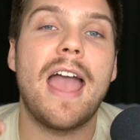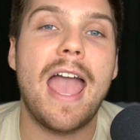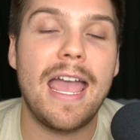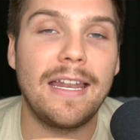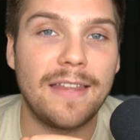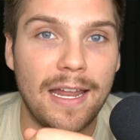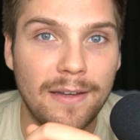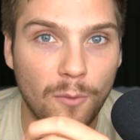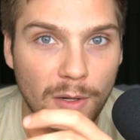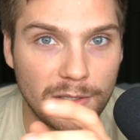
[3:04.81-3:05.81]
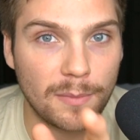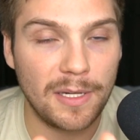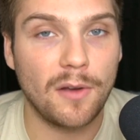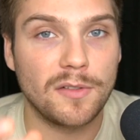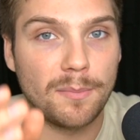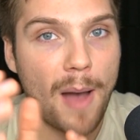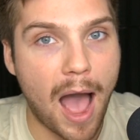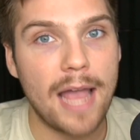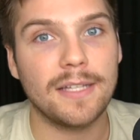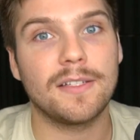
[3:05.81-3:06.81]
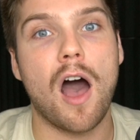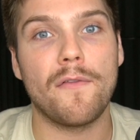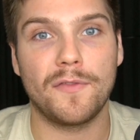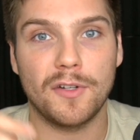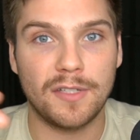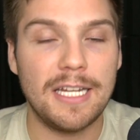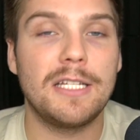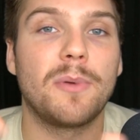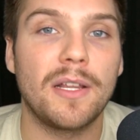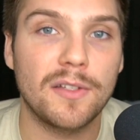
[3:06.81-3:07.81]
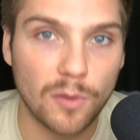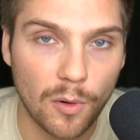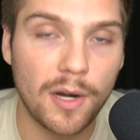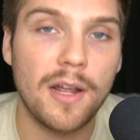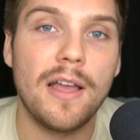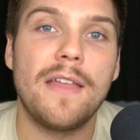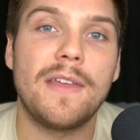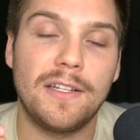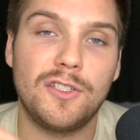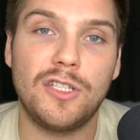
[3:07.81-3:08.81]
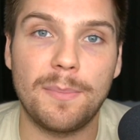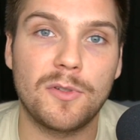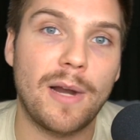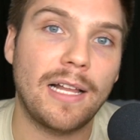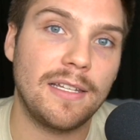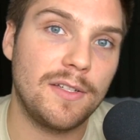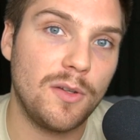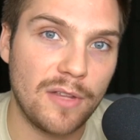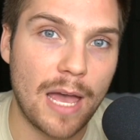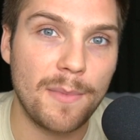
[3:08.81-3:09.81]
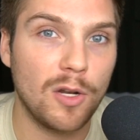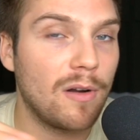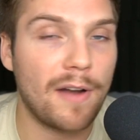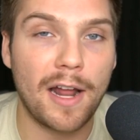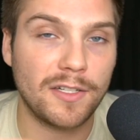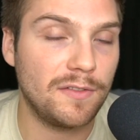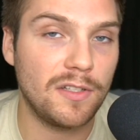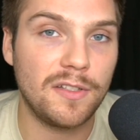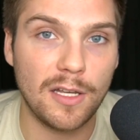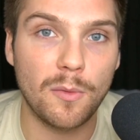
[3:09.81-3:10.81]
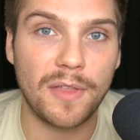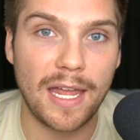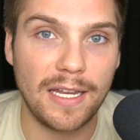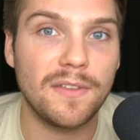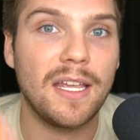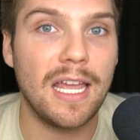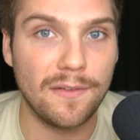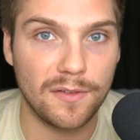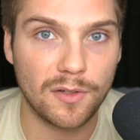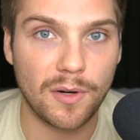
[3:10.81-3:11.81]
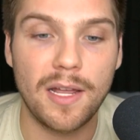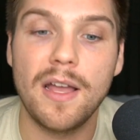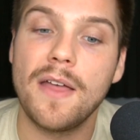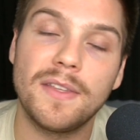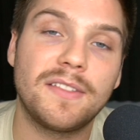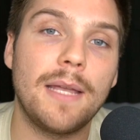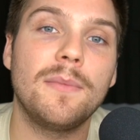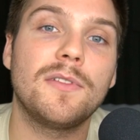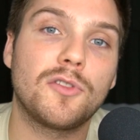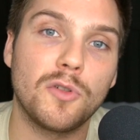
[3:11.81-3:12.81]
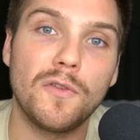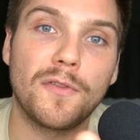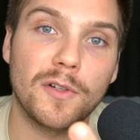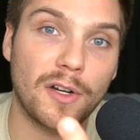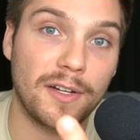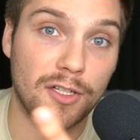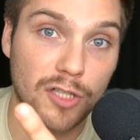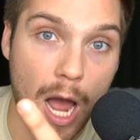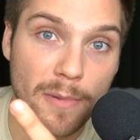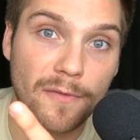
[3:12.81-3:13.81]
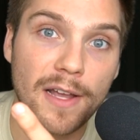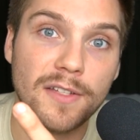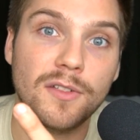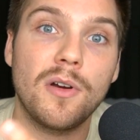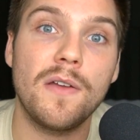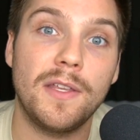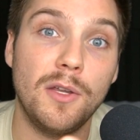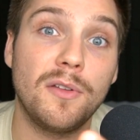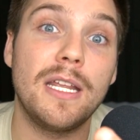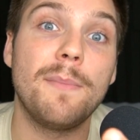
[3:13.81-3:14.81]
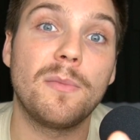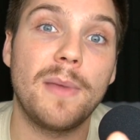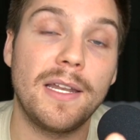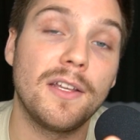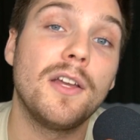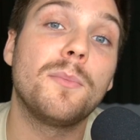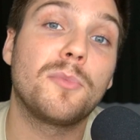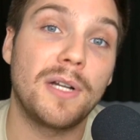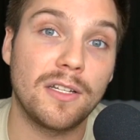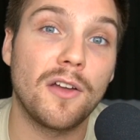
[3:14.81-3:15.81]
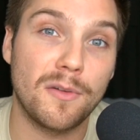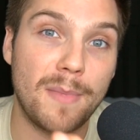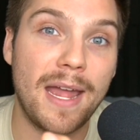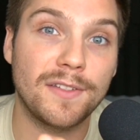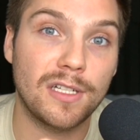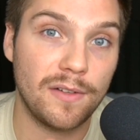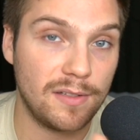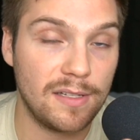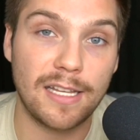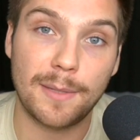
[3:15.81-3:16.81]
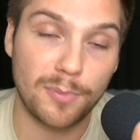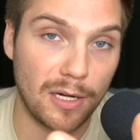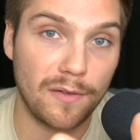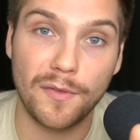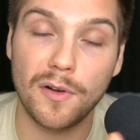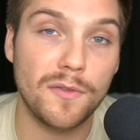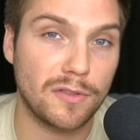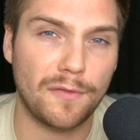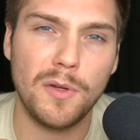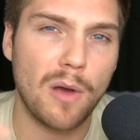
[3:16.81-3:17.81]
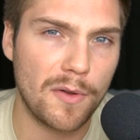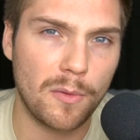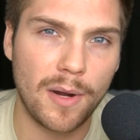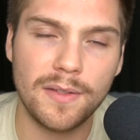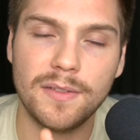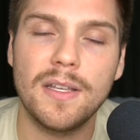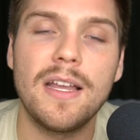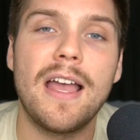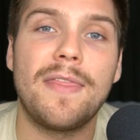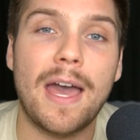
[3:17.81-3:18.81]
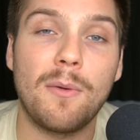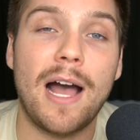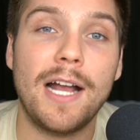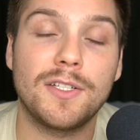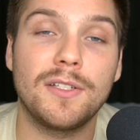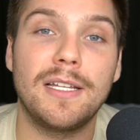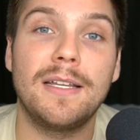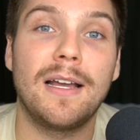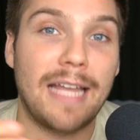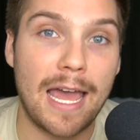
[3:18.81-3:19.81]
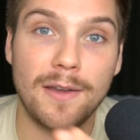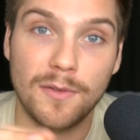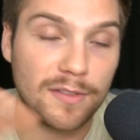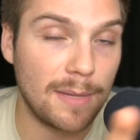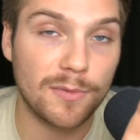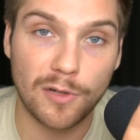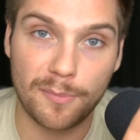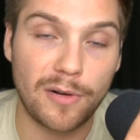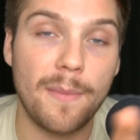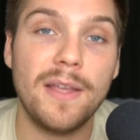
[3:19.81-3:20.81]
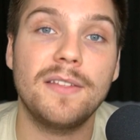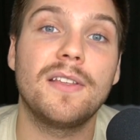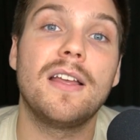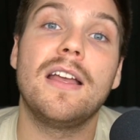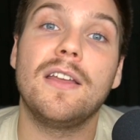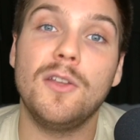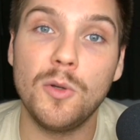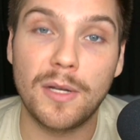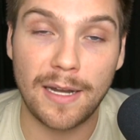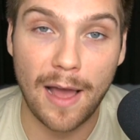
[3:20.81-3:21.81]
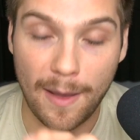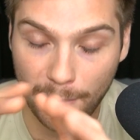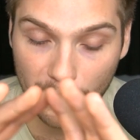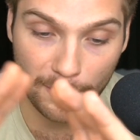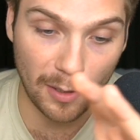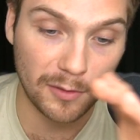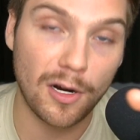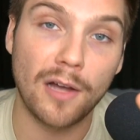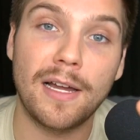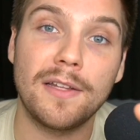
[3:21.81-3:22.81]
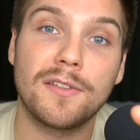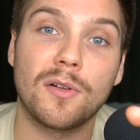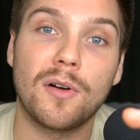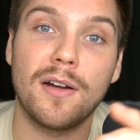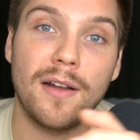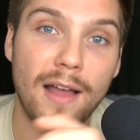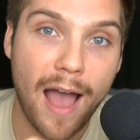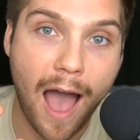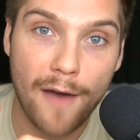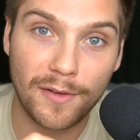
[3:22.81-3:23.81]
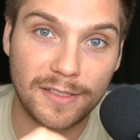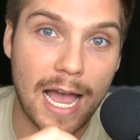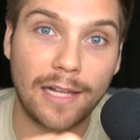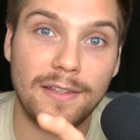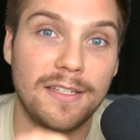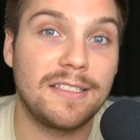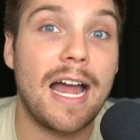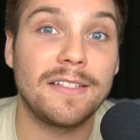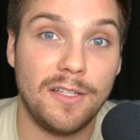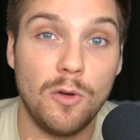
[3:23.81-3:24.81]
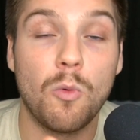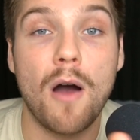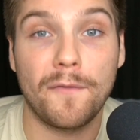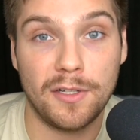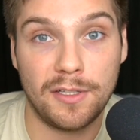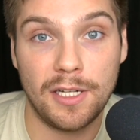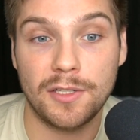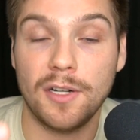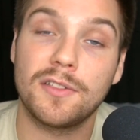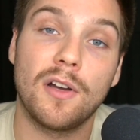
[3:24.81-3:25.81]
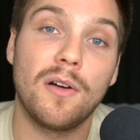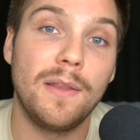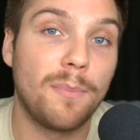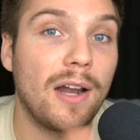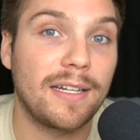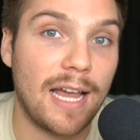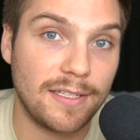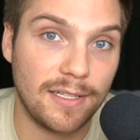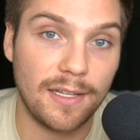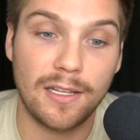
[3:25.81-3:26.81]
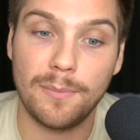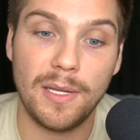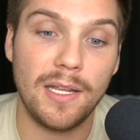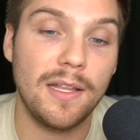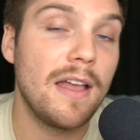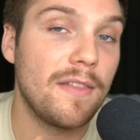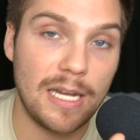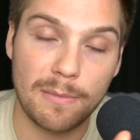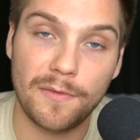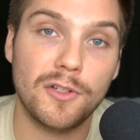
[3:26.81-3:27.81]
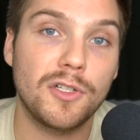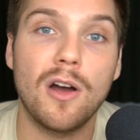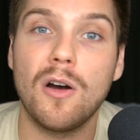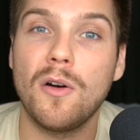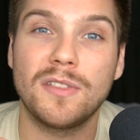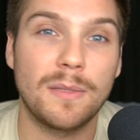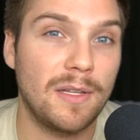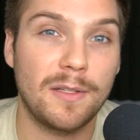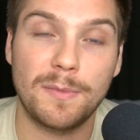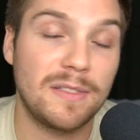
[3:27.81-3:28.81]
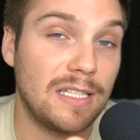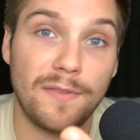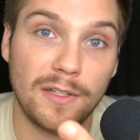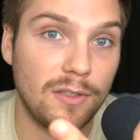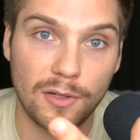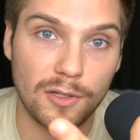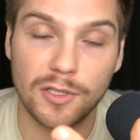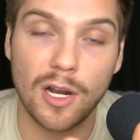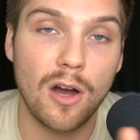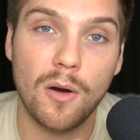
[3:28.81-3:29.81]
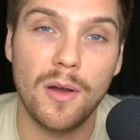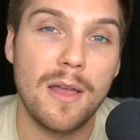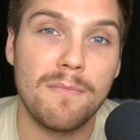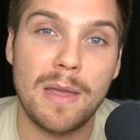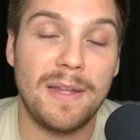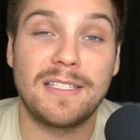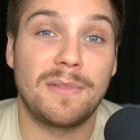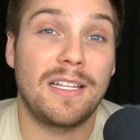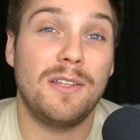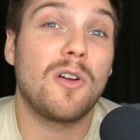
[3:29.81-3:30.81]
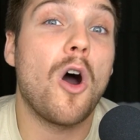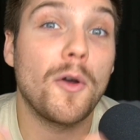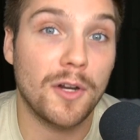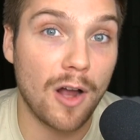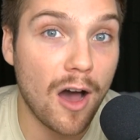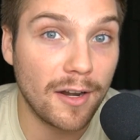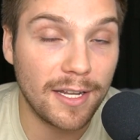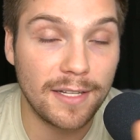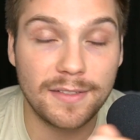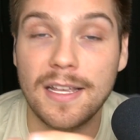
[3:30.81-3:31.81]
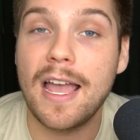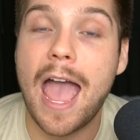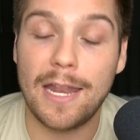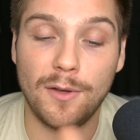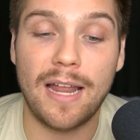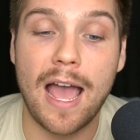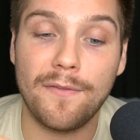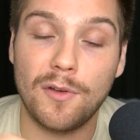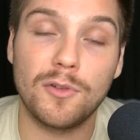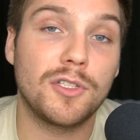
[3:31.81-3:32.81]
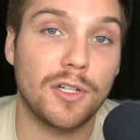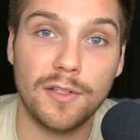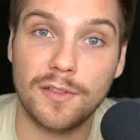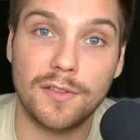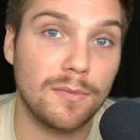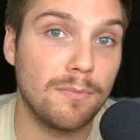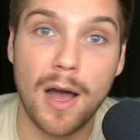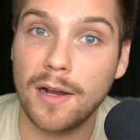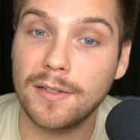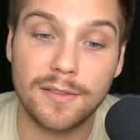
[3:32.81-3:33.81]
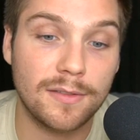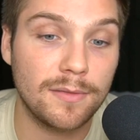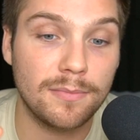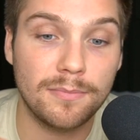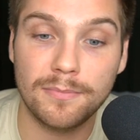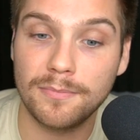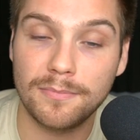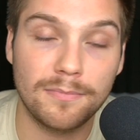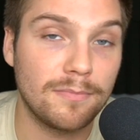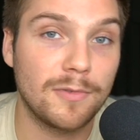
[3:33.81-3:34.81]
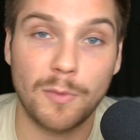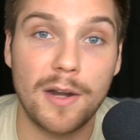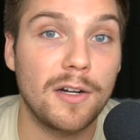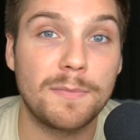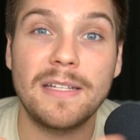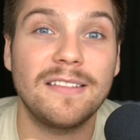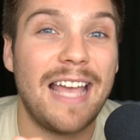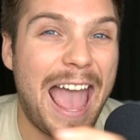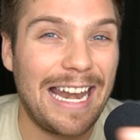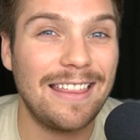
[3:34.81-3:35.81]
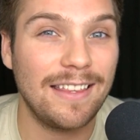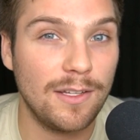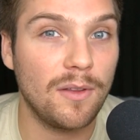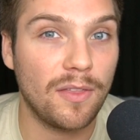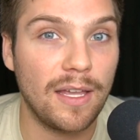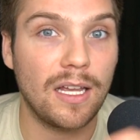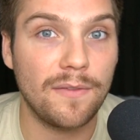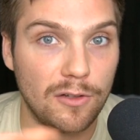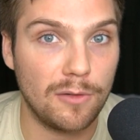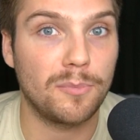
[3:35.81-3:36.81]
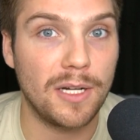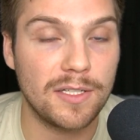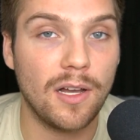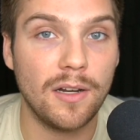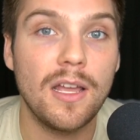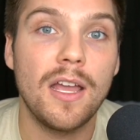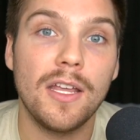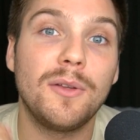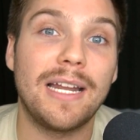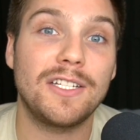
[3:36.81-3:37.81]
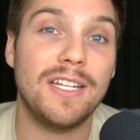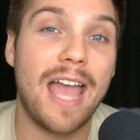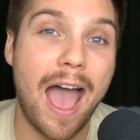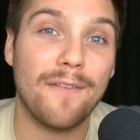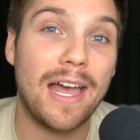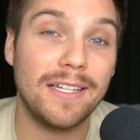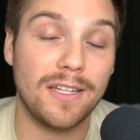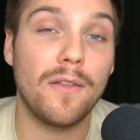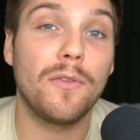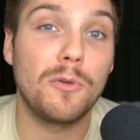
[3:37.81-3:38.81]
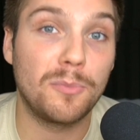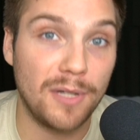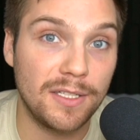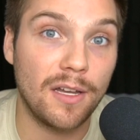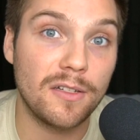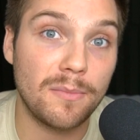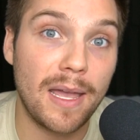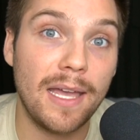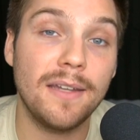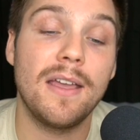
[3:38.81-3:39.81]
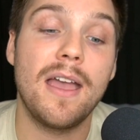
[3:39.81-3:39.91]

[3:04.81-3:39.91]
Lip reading: And then once somebody goes and buys off of your Teespring store, then it's shipped directly to them. You don't ever actually have to deal with any of the inventory. The same is true for starting a Shopify store that you can implement print-on-demand services like Printful. There's a few other ones that will actually, again, do the same sort of premise. You can build your online store, have exactly the designs that you want for your t-shirt. So in podcasting, it could be the name of your show, something specific to your show. Maybe it's something that you call your audience. And you can have those shirts, mugs, sweaters, basically anything you can think of that you can print on, you can actually have that done through print on demand.